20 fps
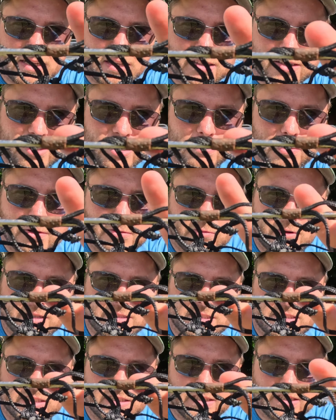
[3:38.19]
a little bit
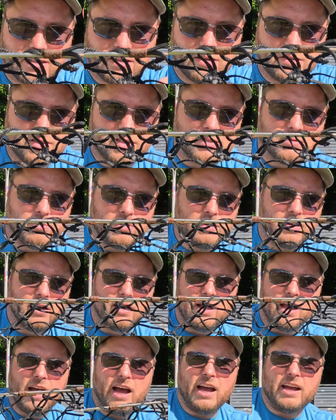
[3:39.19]
rusty here on this one.
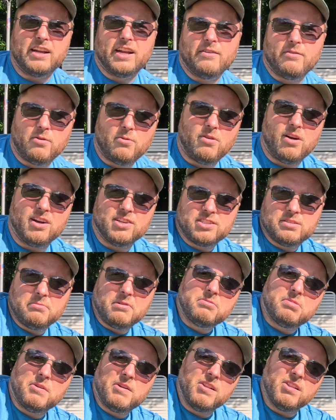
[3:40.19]
I never wash them. I'm
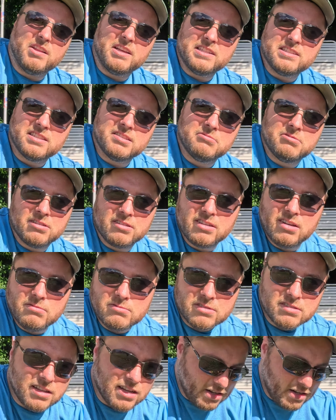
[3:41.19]
kind of lazy when it comes to that